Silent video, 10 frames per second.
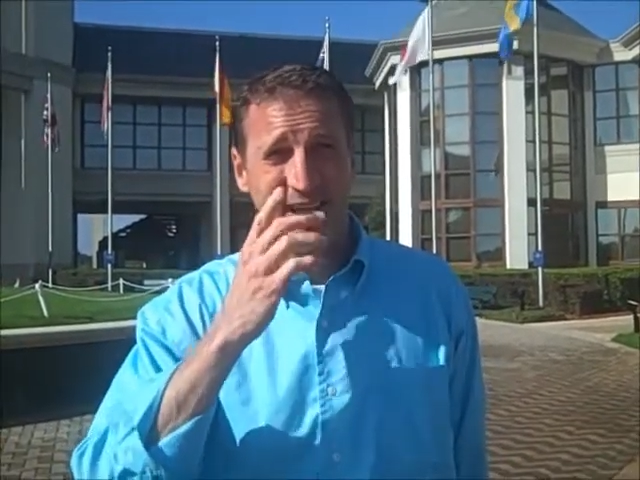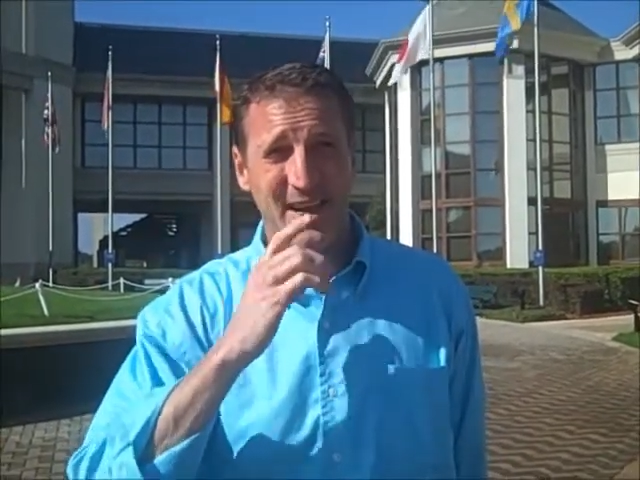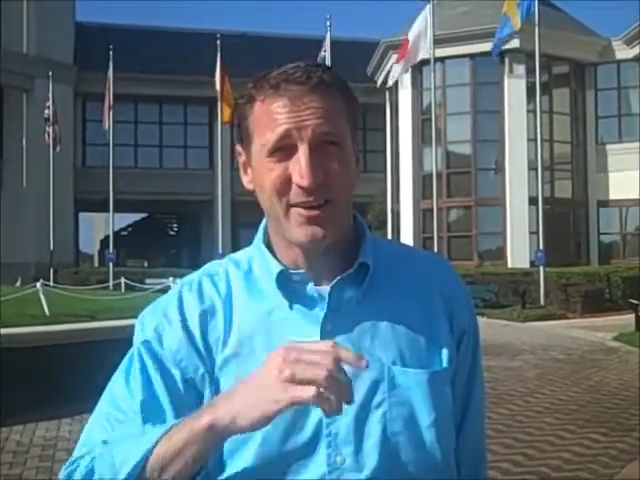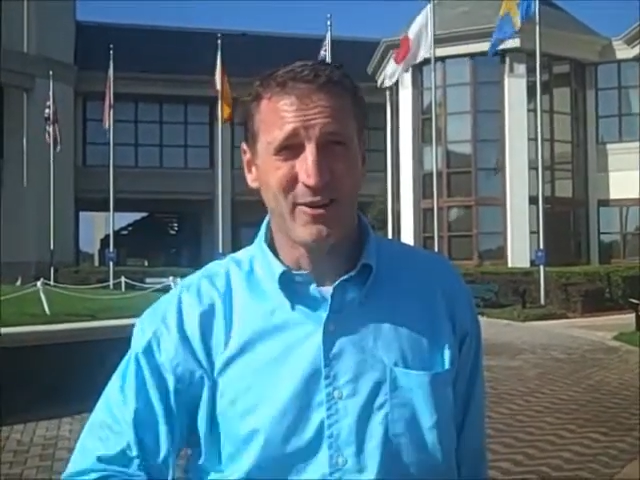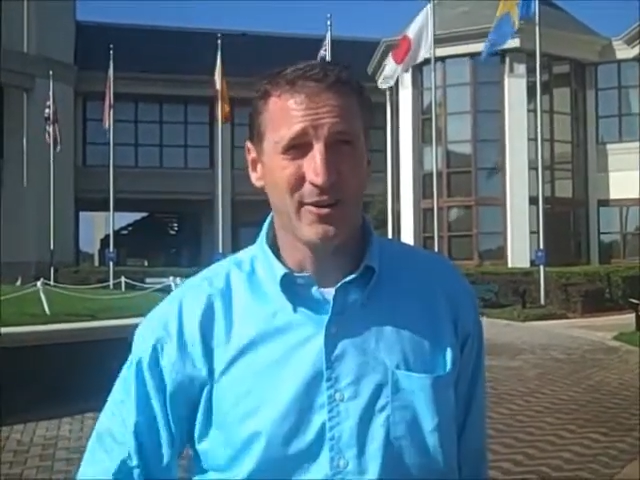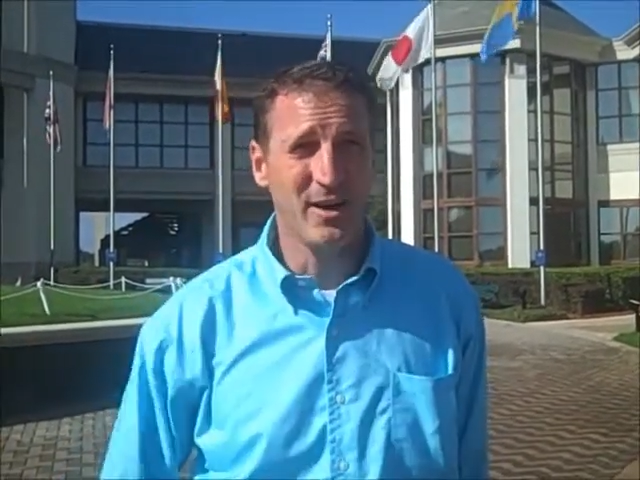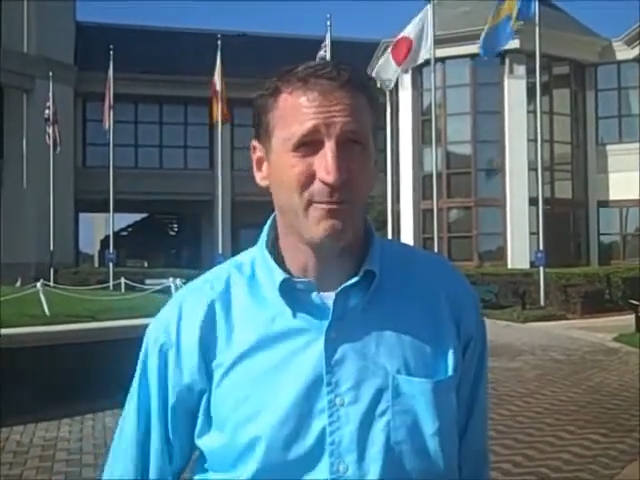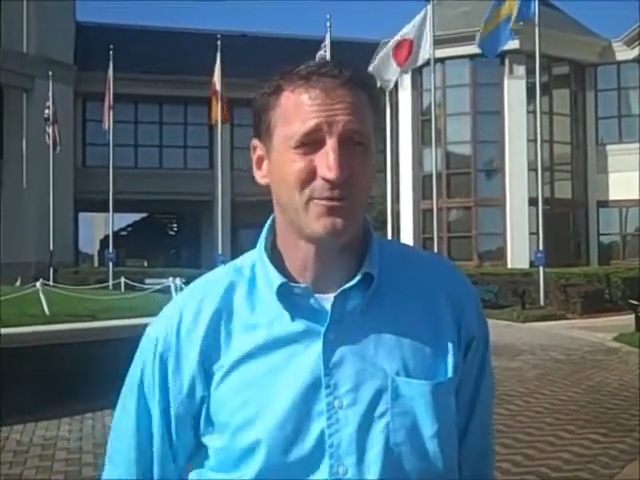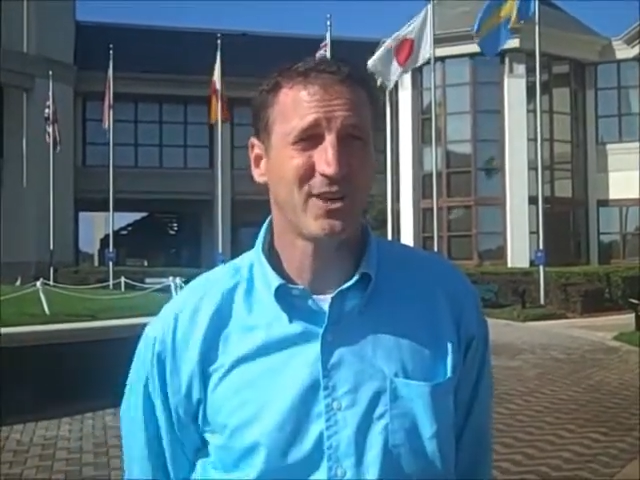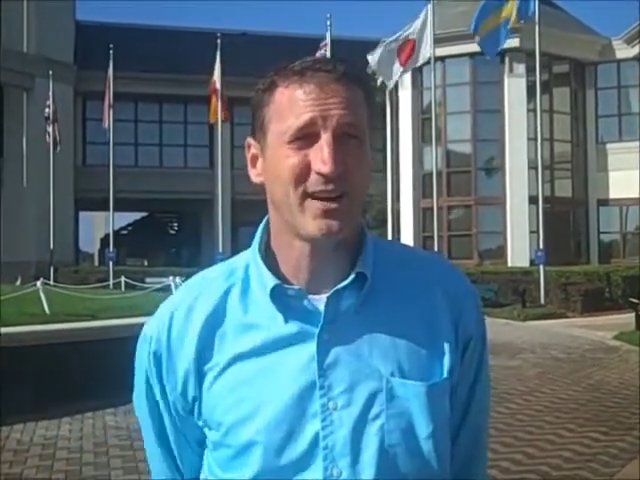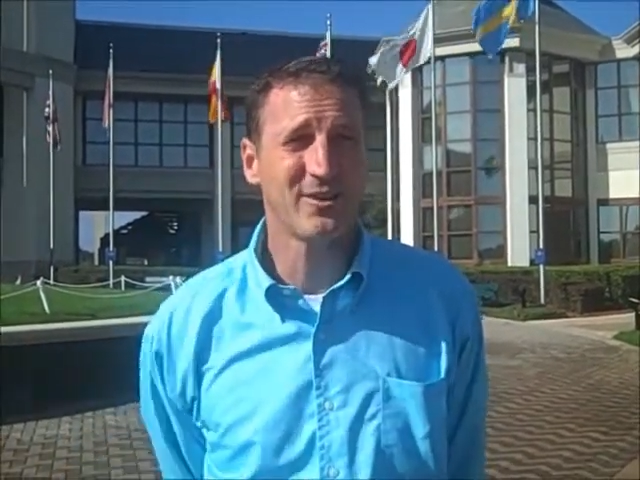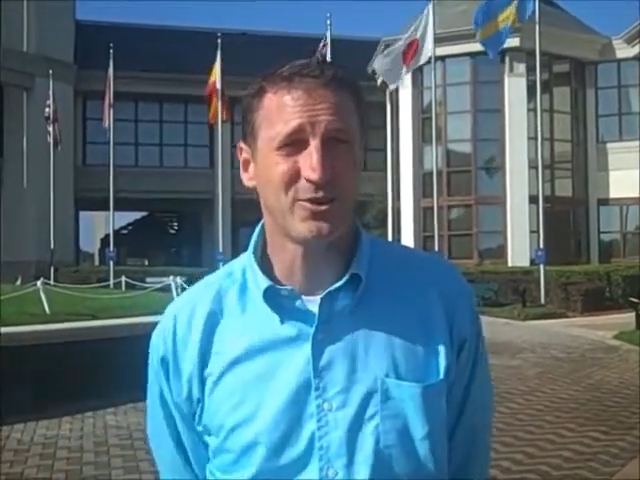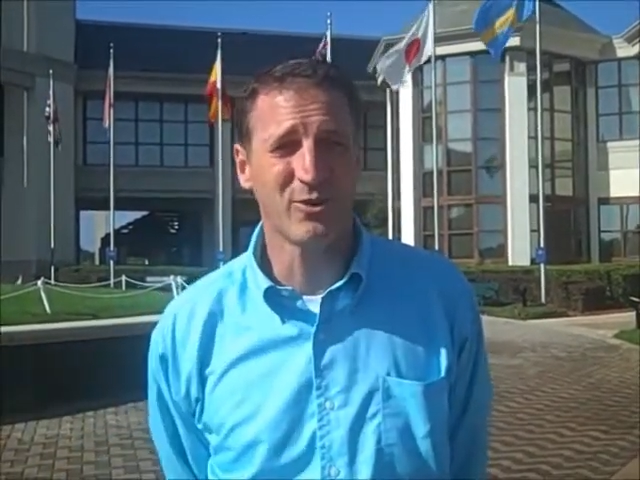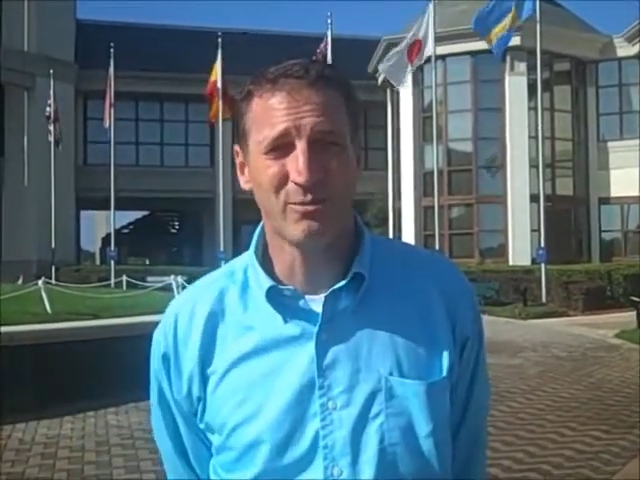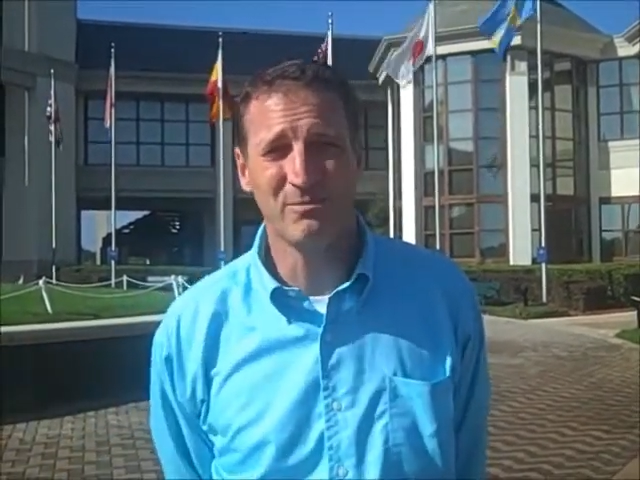and our
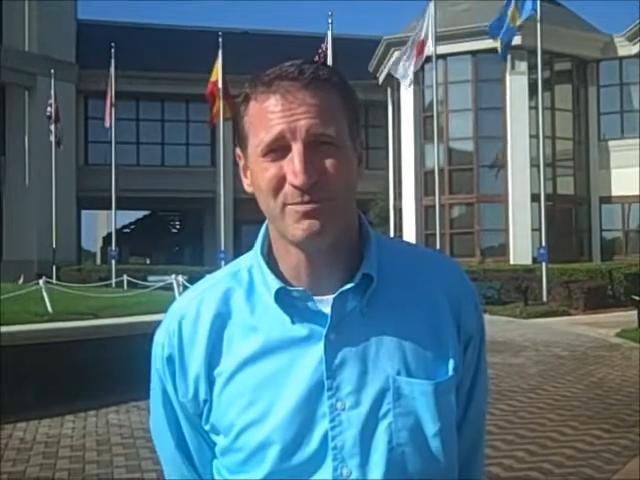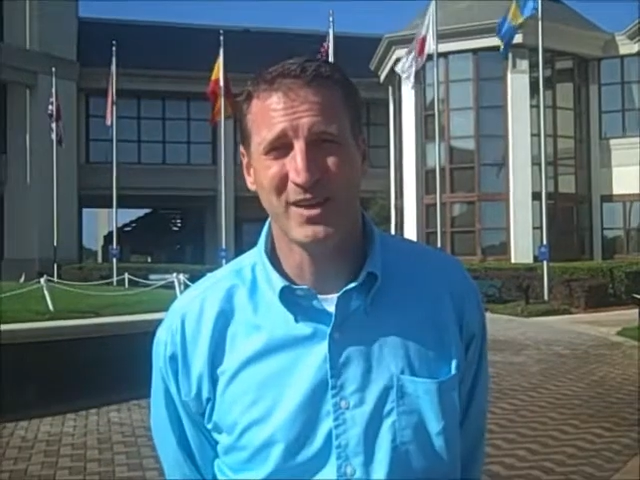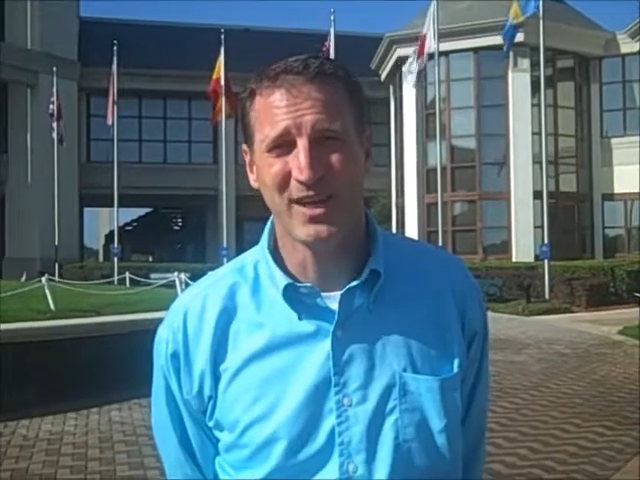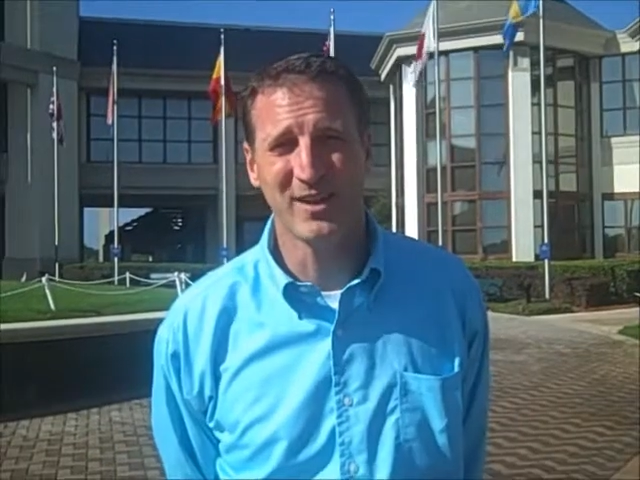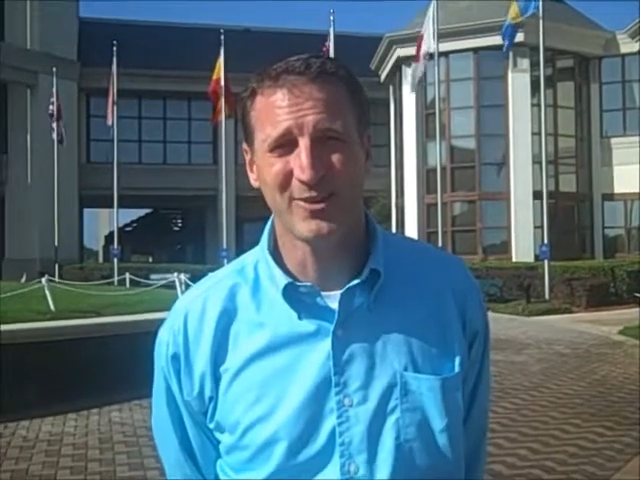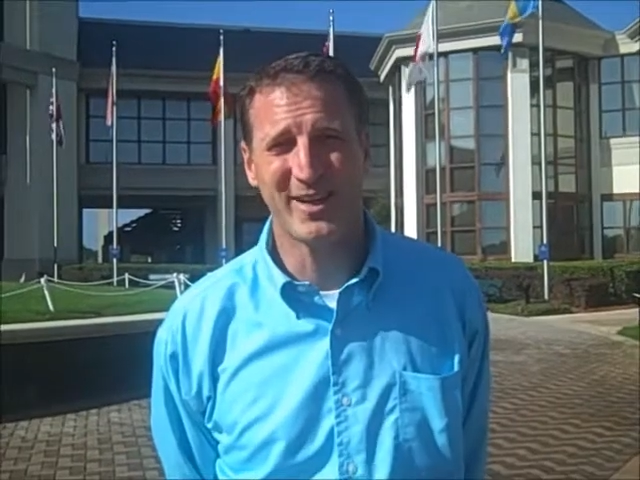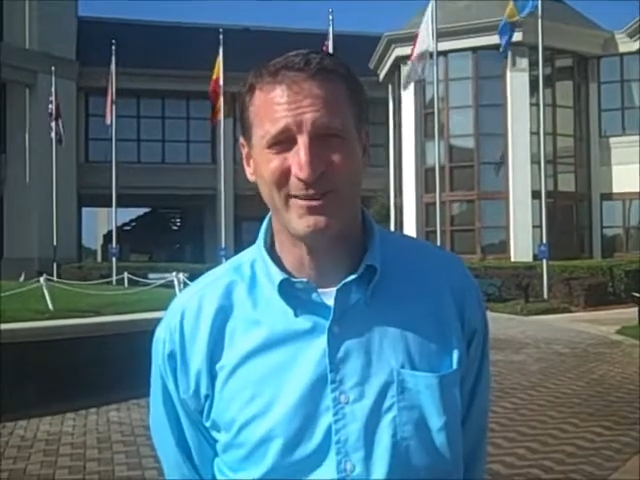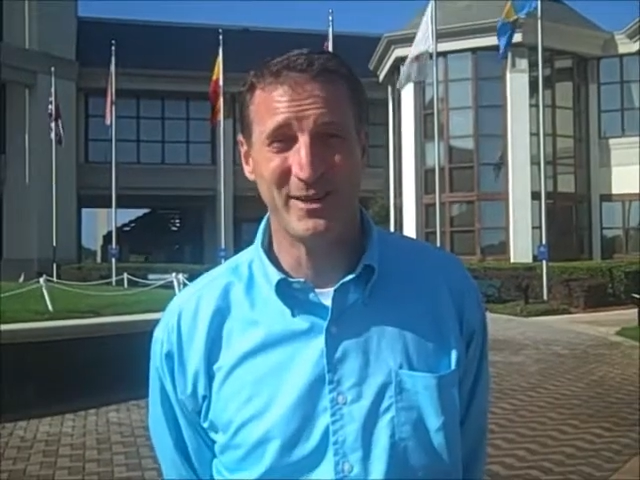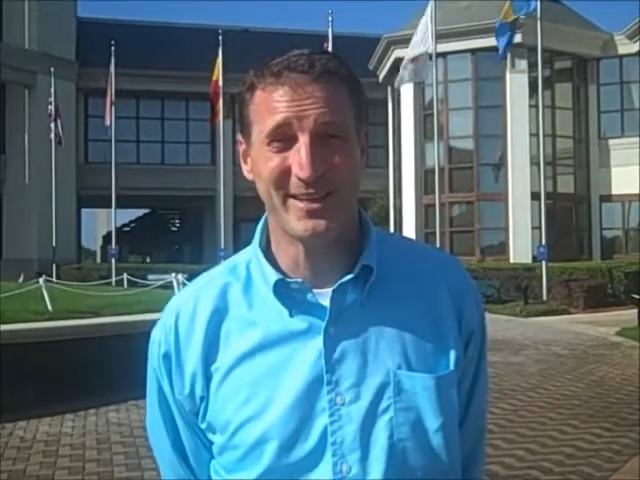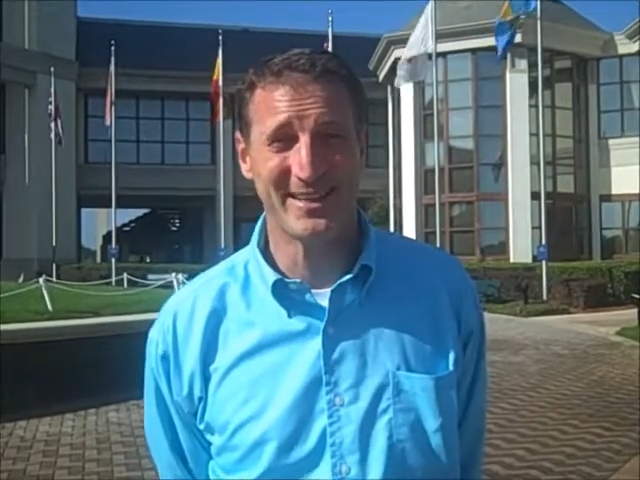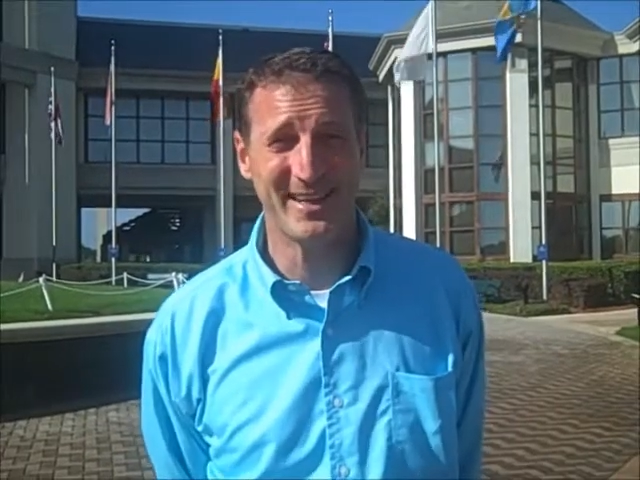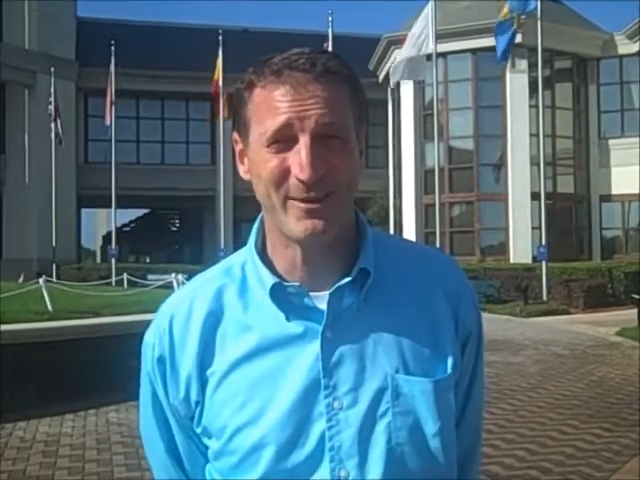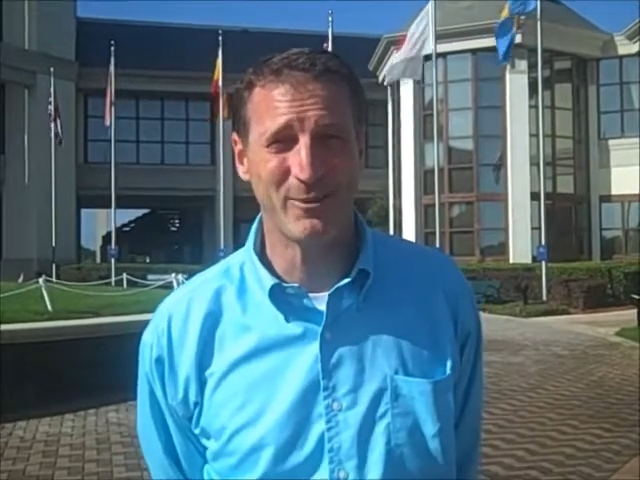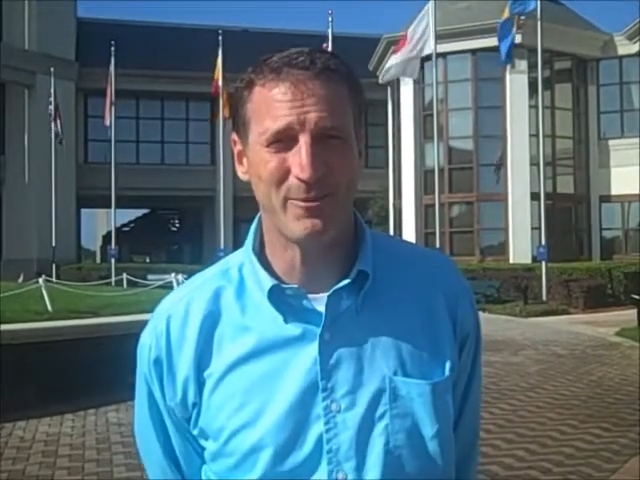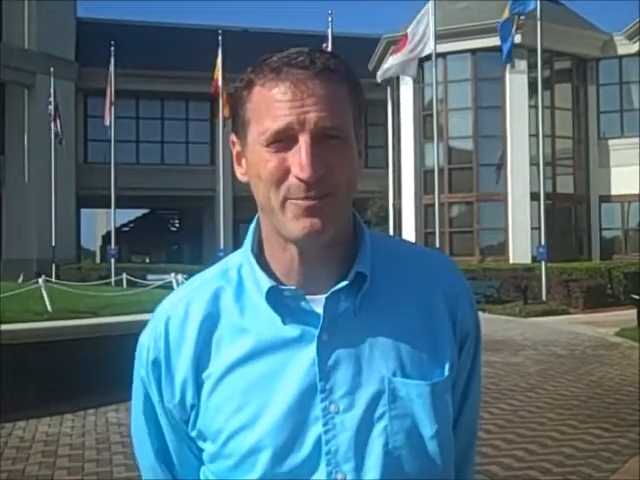challenge hole located behind the
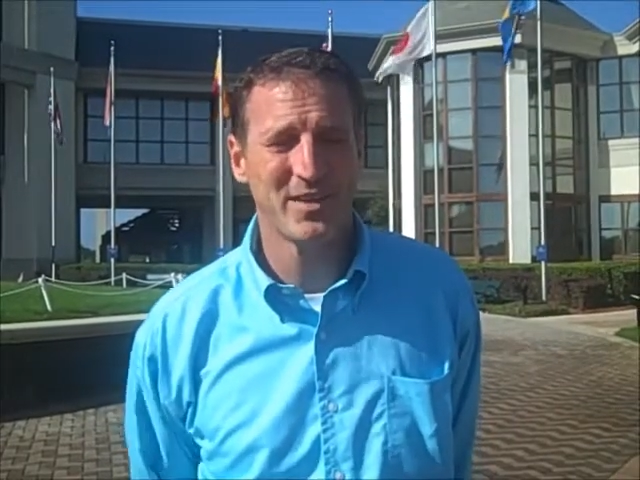camera.